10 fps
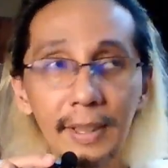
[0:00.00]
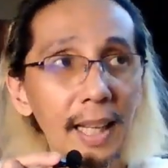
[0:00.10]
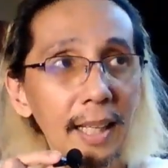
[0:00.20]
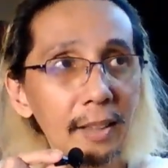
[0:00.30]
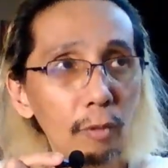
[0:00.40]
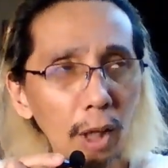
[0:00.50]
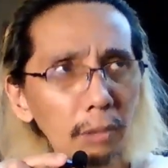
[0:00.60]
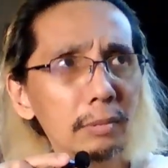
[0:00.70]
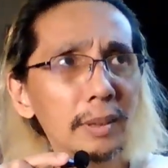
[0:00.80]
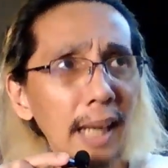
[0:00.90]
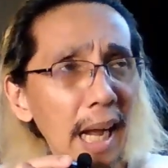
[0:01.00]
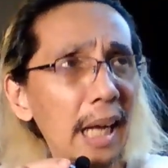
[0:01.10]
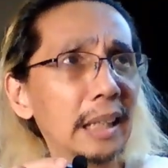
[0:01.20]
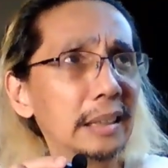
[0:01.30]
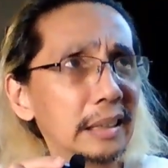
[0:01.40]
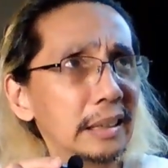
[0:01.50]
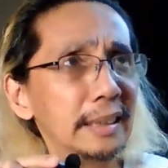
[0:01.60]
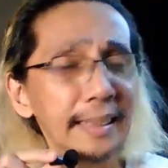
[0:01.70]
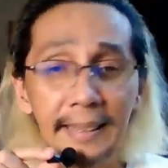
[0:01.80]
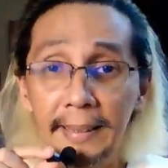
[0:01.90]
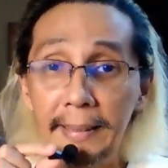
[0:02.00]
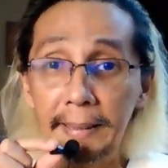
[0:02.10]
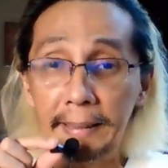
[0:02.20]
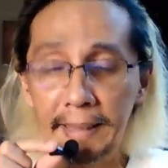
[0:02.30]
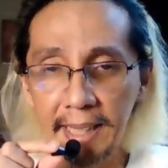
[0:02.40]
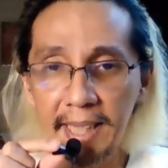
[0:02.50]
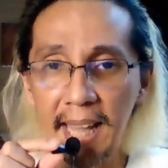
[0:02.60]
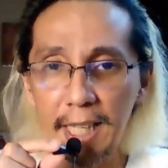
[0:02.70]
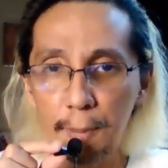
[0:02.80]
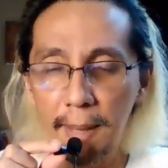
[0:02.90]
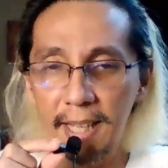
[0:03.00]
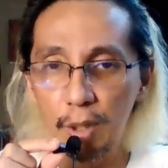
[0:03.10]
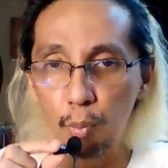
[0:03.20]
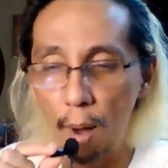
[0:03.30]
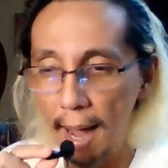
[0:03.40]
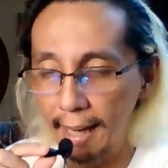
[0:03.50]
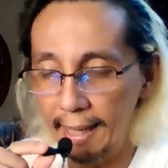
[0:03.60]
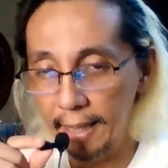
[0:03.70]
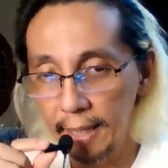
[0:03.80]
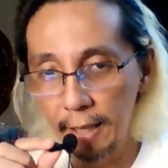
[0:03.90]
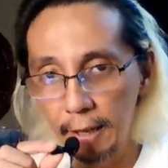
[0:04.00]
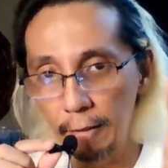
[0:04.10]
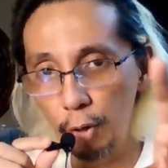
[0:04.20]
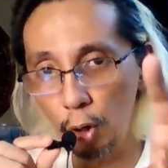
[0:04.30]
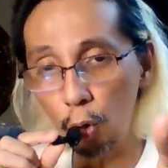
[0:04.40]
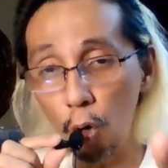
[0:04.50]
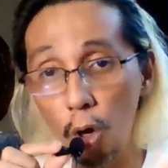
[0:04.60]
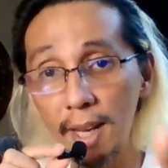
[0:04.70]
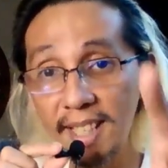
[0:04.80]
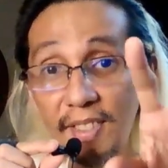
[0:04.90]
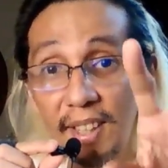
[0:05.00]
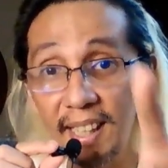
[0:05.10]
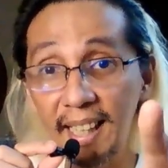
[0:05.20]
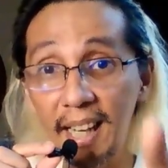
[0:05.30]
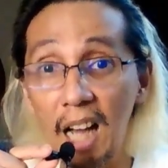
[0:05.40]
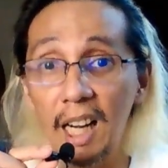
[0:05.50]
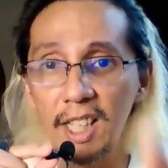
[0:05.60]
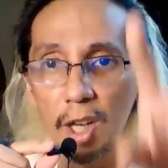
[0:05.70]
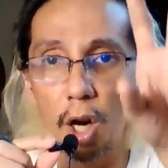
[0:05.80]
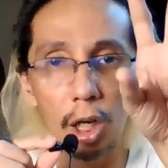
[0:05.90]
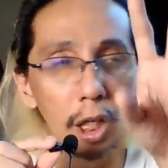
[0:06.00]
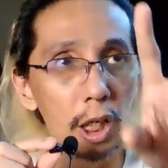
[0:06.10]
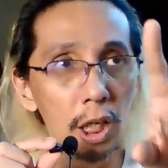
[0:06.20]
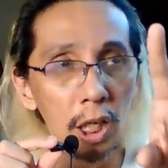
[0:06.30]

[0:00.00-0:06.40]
And well, yeah, this explains why the Kurokis and the Kiriharas are